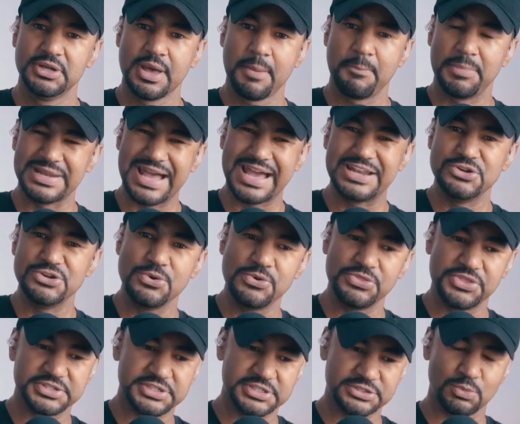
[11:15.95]
But I knew
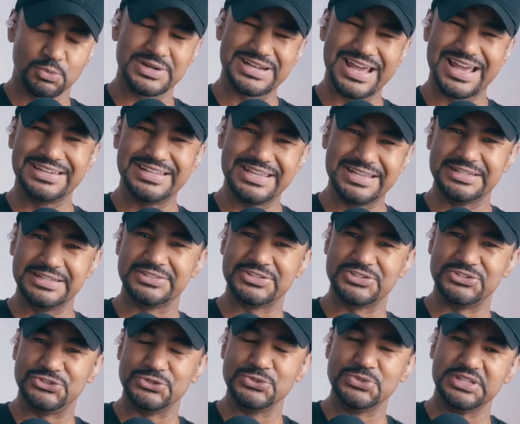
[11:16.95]
this is what I needed to
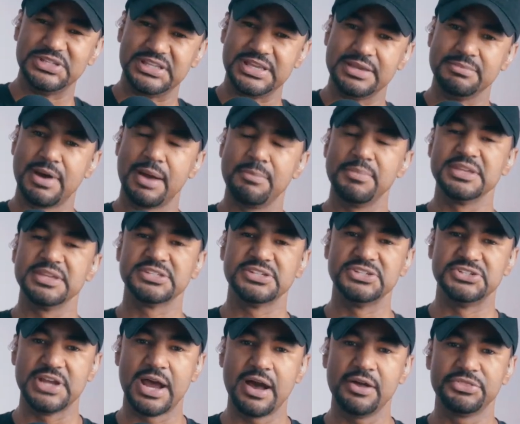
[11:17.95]
do to get my
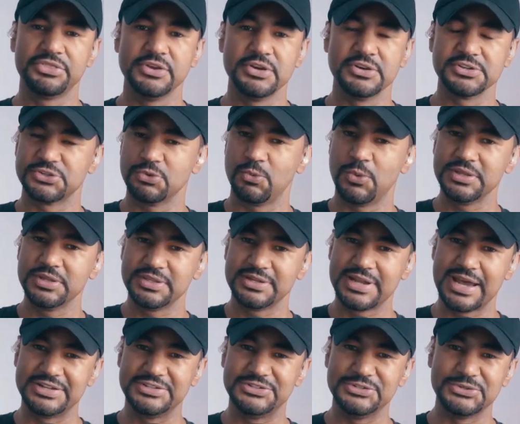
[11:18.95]
message out there. So what did
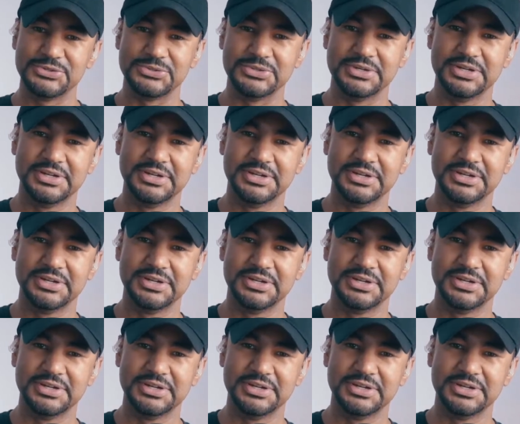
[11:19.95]
I do?